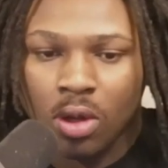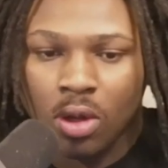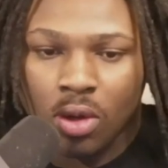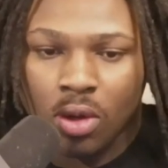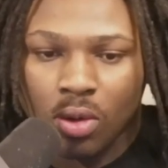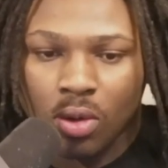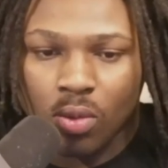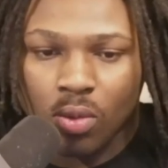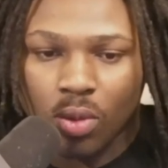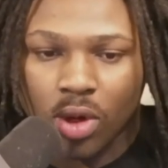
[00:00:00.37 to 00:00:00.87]

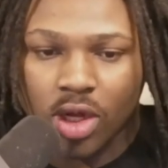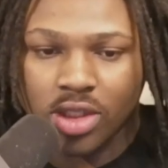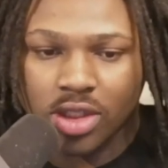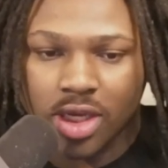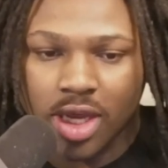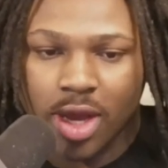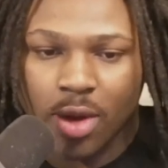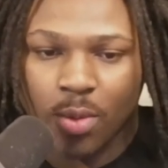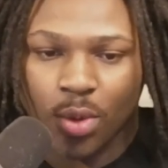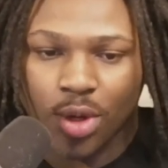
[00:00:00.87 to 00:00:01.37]
What's
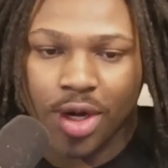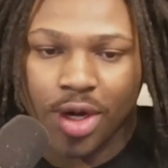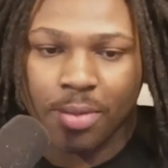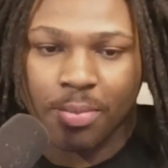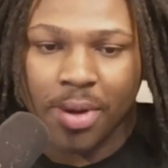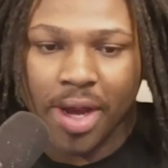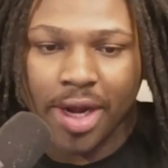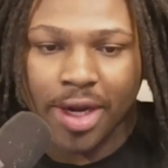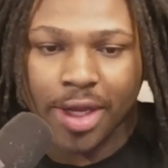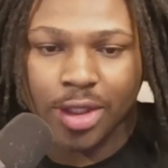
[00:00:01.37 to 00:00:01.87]
up with
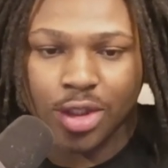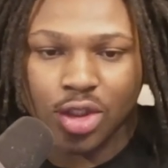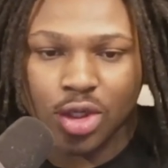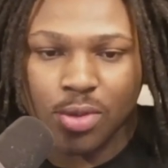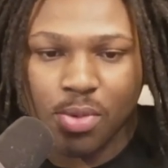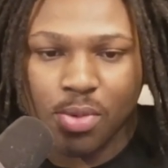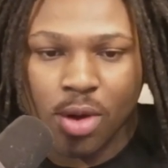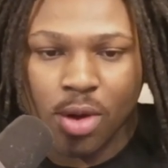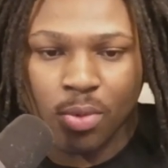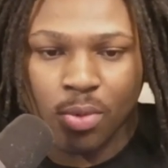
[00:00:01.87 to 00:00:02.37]
everybody? It's your
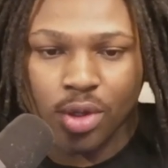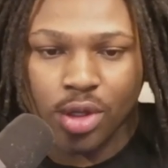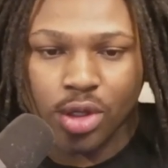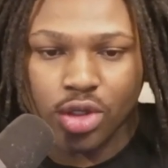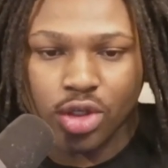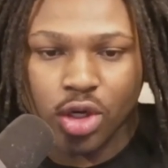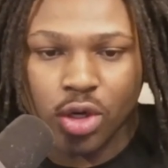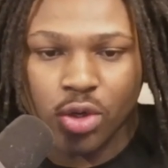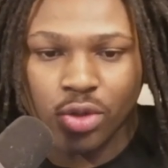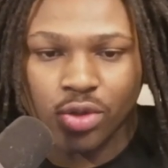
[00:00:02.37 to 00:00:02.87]
boy Mookie
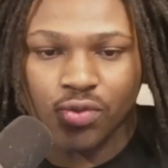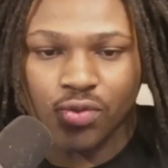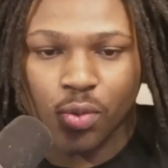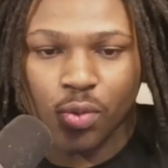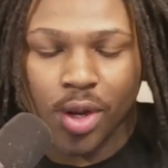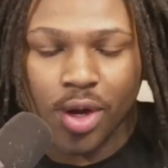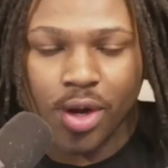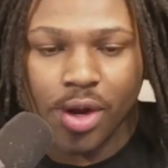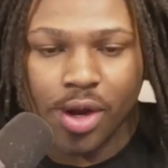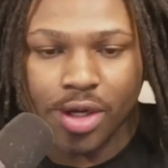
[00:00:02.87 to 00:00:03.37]
Jones for
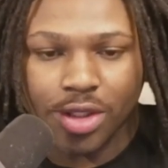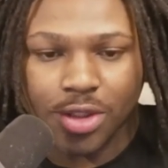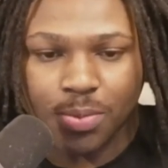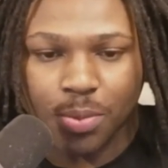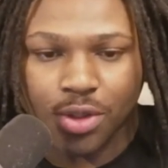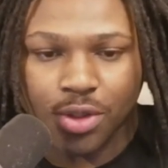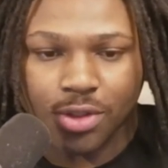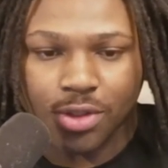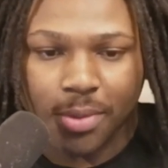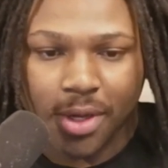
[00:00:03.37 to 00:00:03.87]
Radar
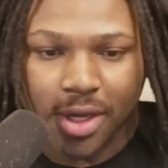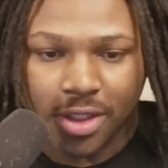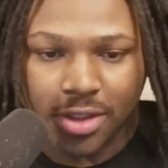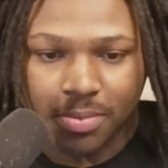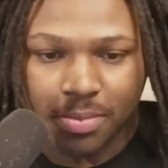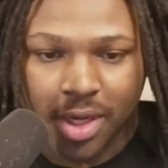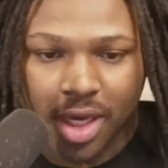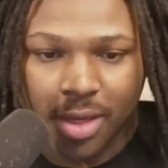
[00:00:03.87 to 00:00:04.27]
Sports and Base, man.